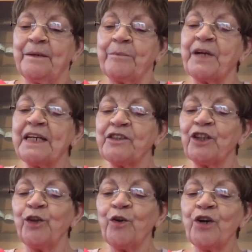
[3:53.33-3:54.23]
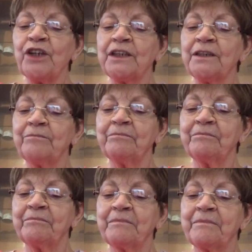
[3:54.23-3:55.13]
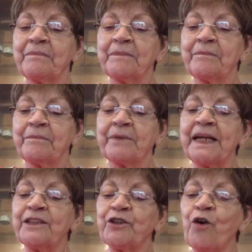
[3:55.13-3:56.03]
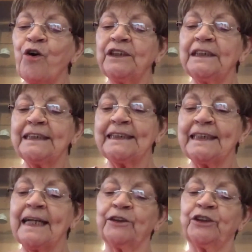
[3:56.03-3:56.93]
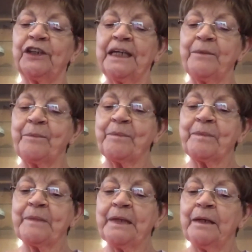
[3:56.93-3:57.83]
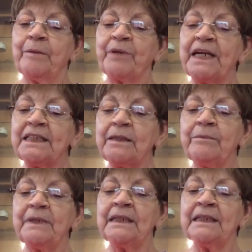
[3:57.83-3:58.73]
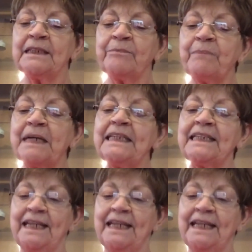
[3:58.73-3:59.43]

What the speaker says: Praise the Lord. Praise God in his sanctuary. Praise him in his mighty